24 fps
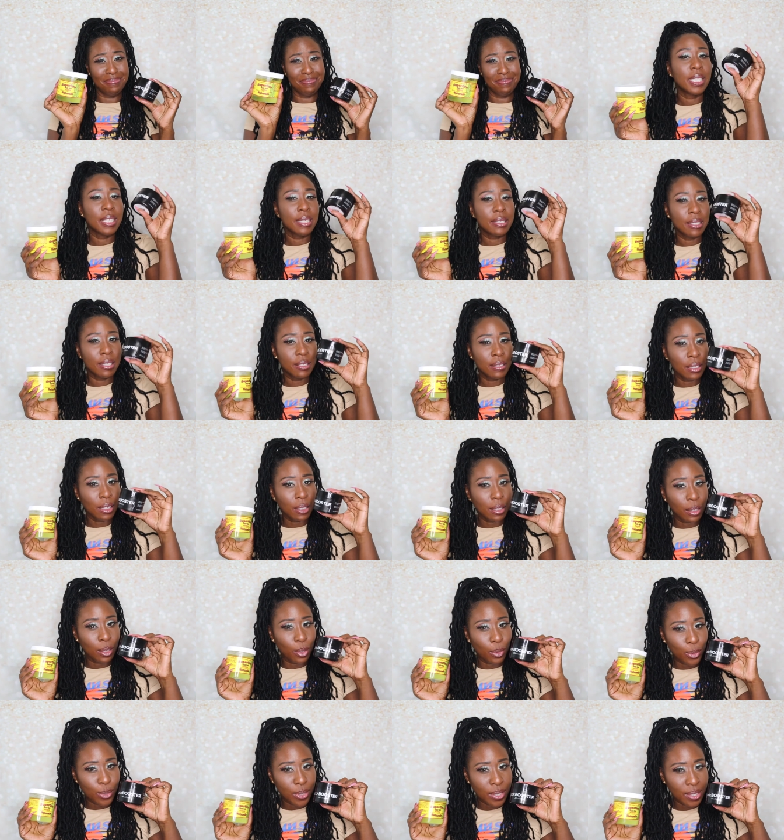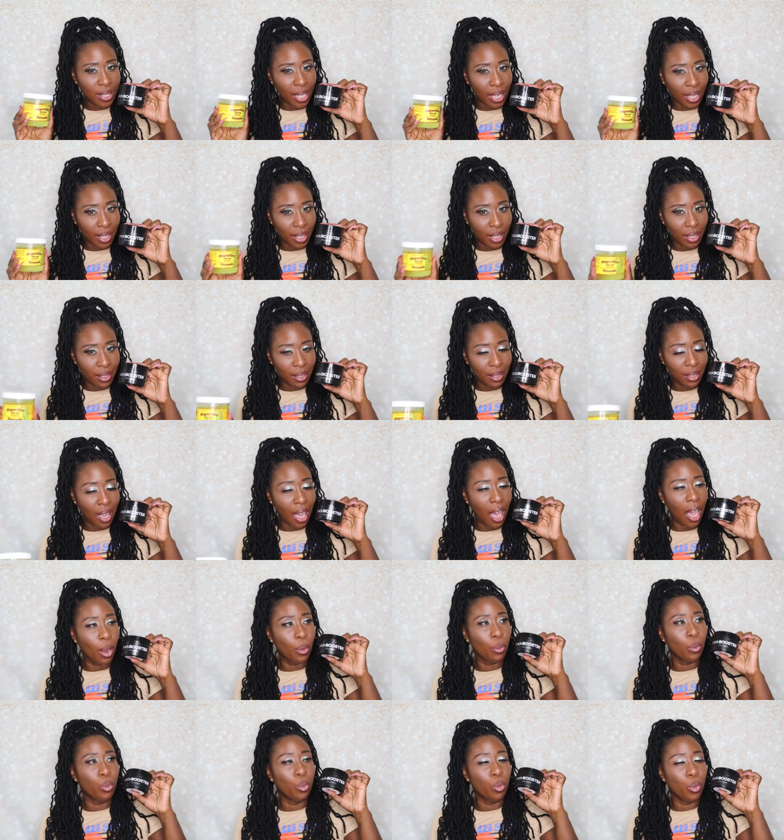This is a close second,
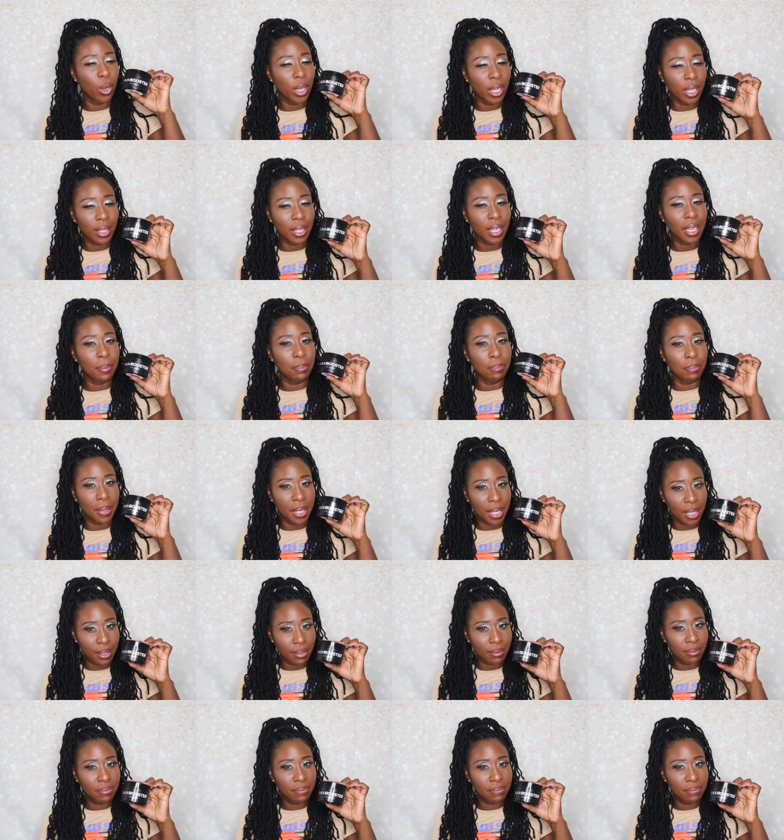I will admit.